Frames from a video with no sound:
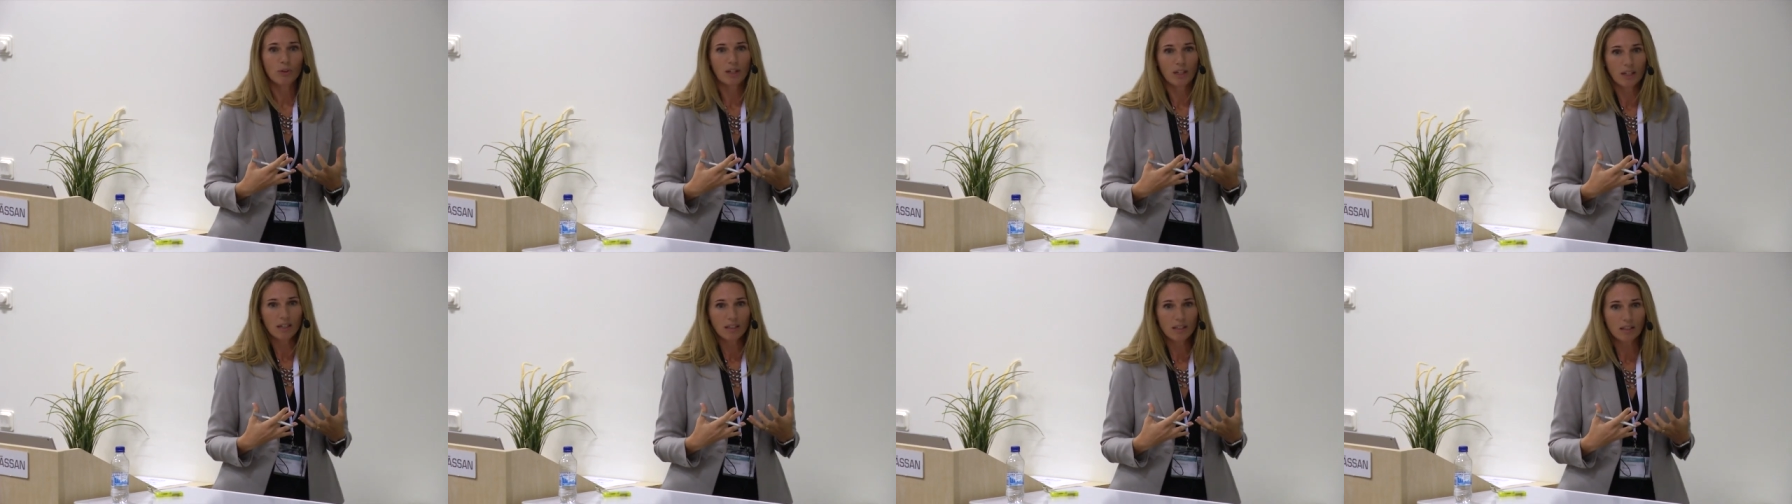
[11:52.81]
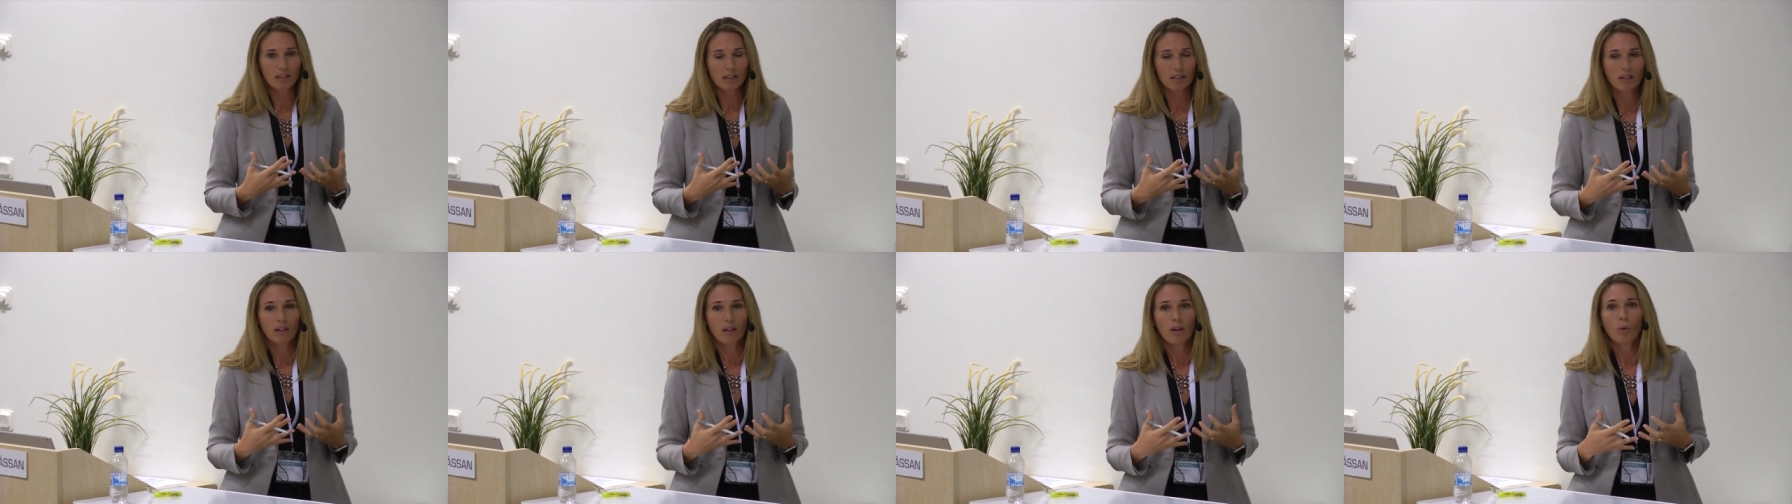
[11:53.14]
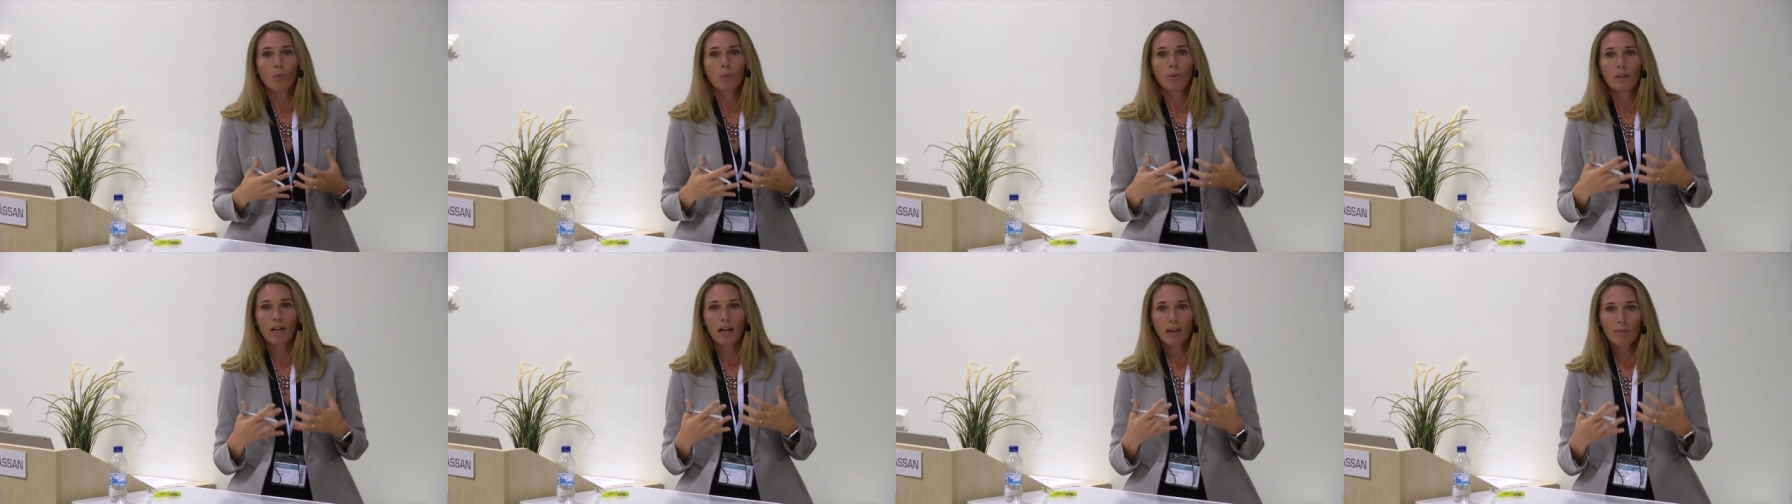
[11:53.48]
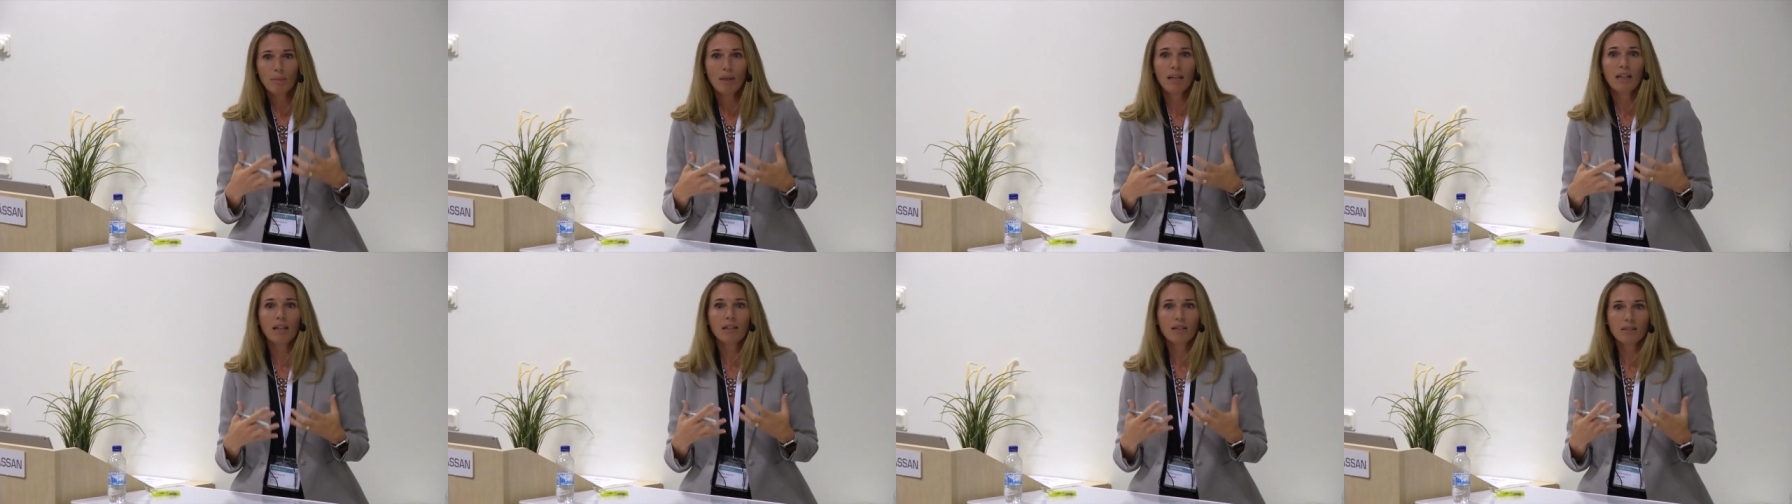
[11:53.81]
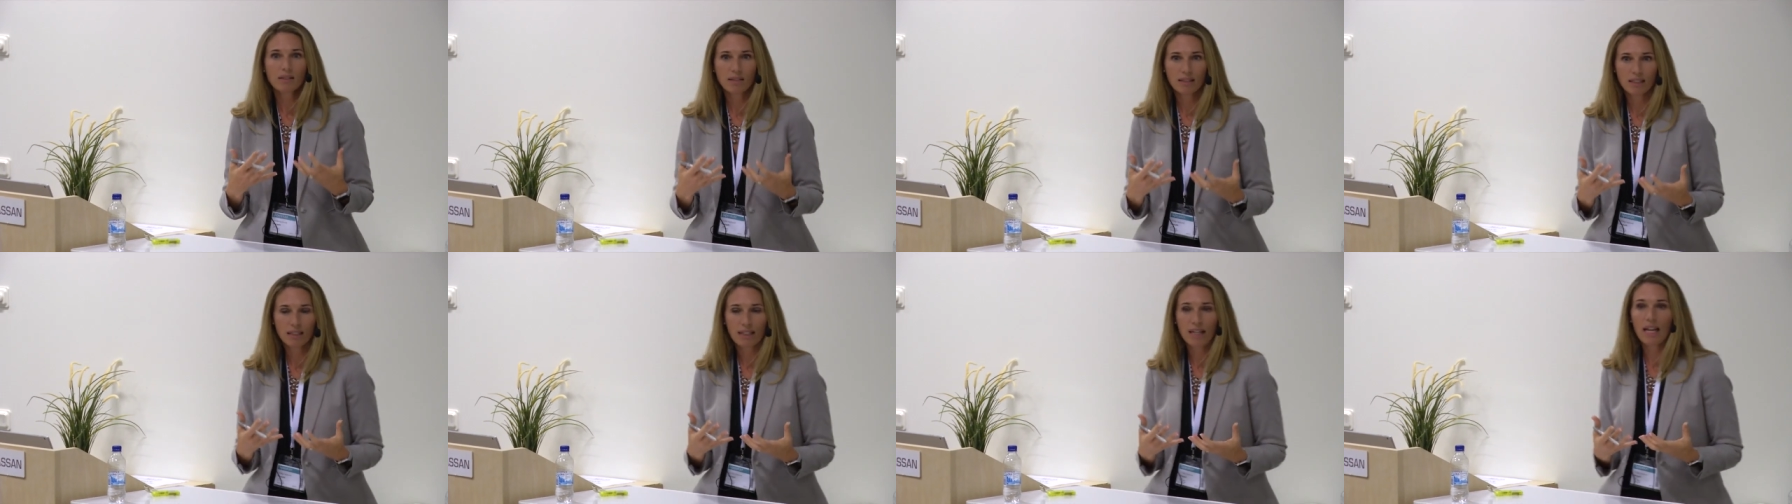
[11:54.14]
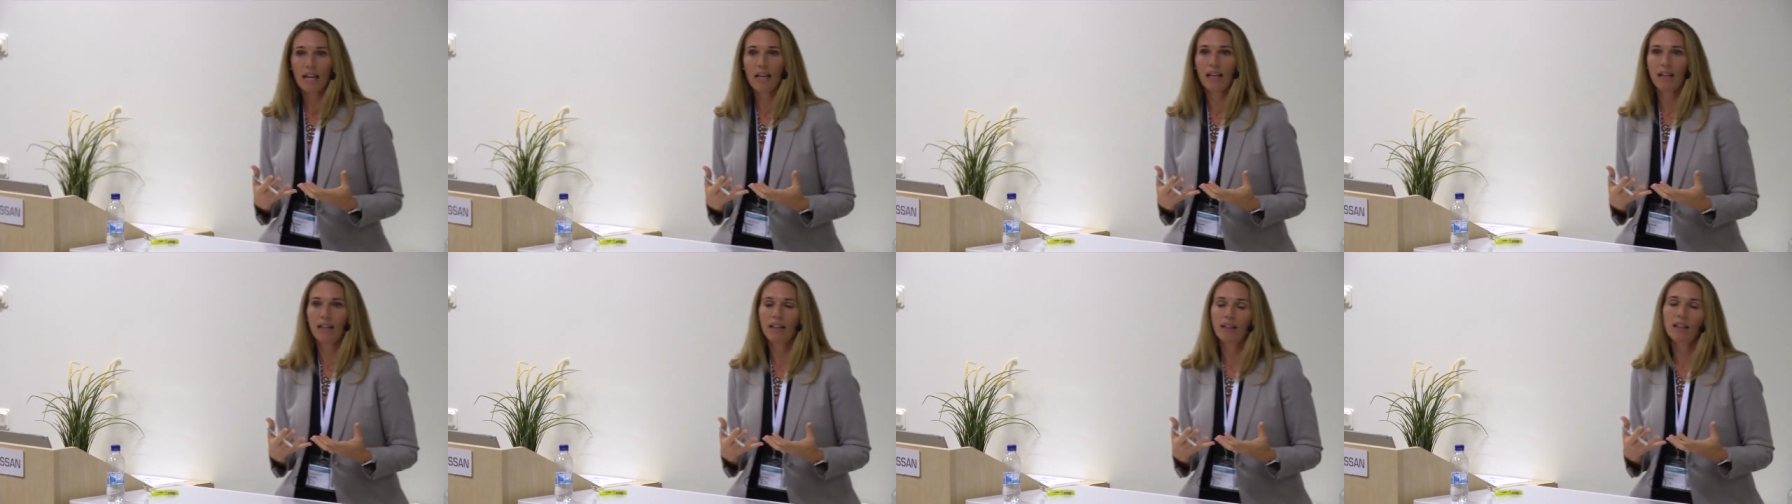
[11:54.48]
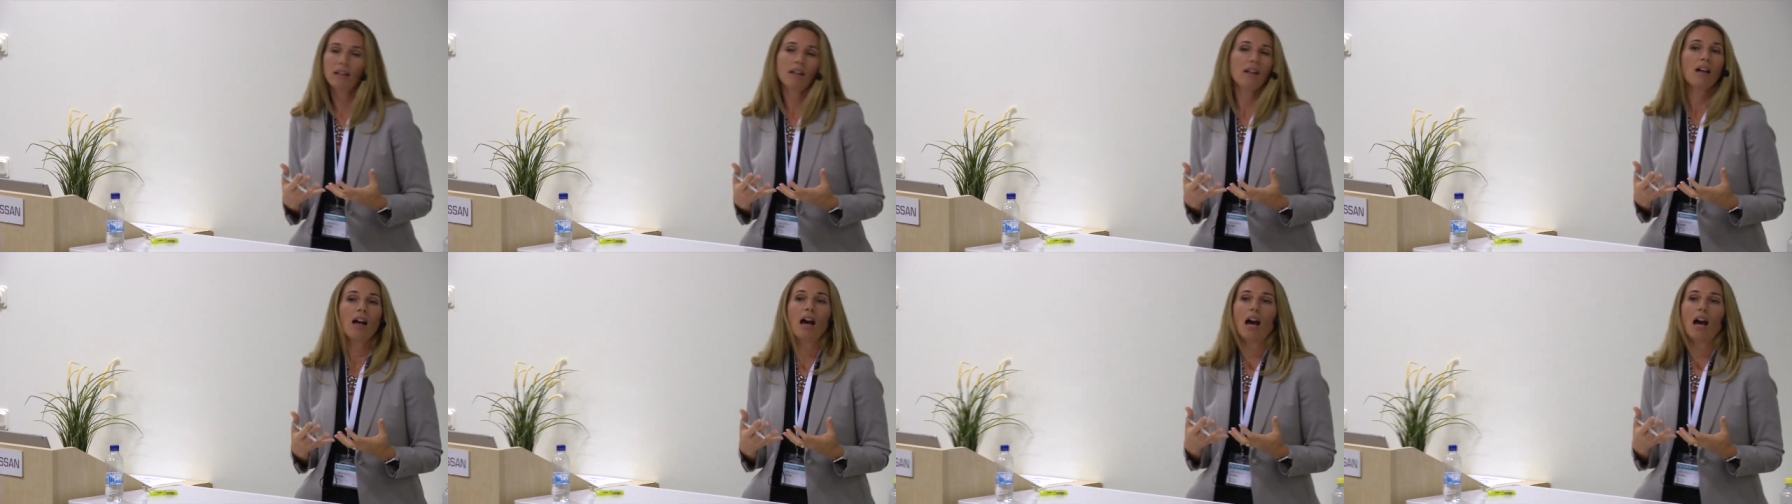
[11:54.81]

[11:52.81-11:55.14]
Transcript: this, when I'm here today,